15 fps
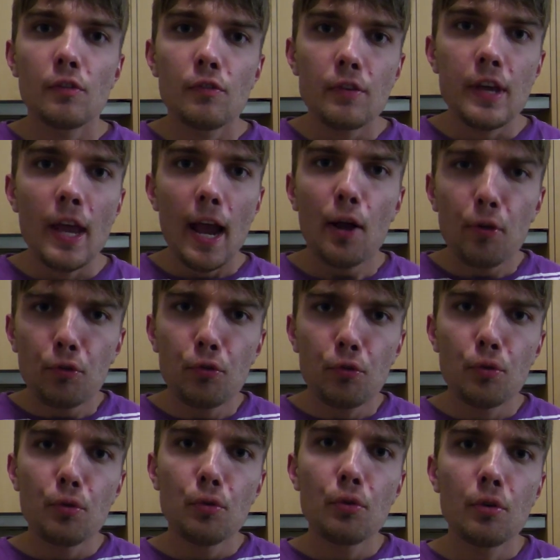the
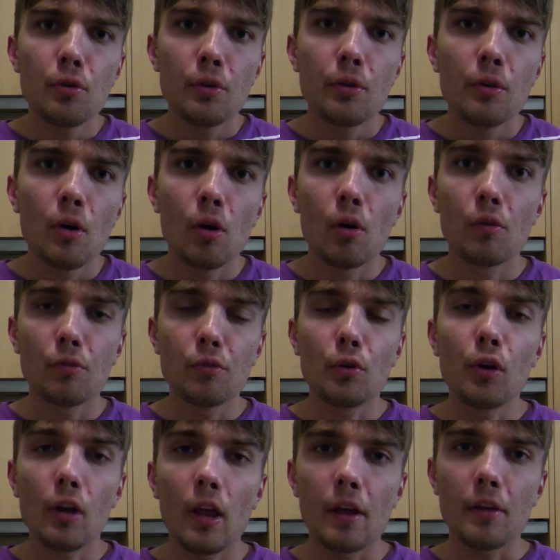altitude of
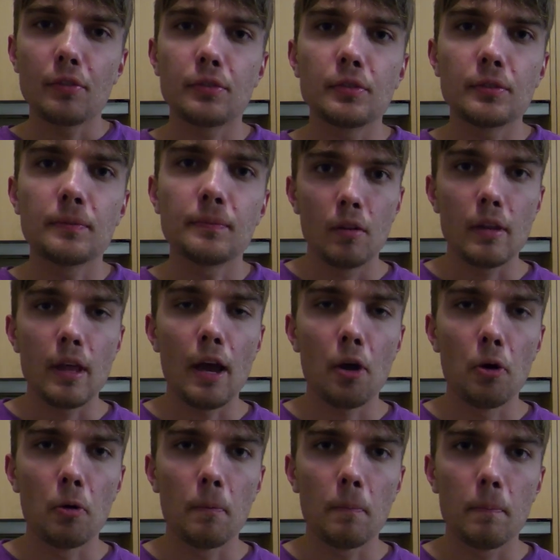your life.
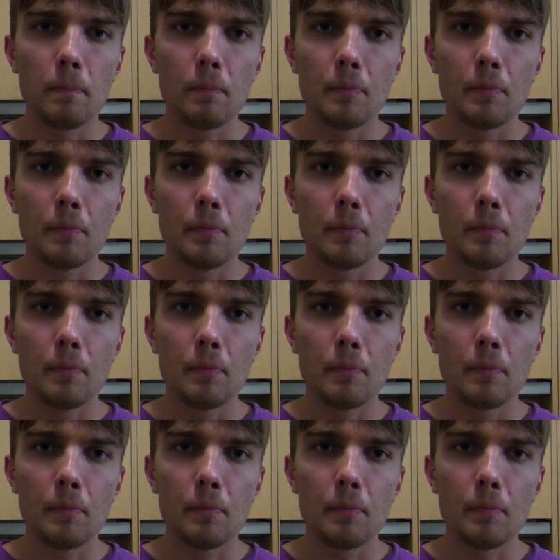Now,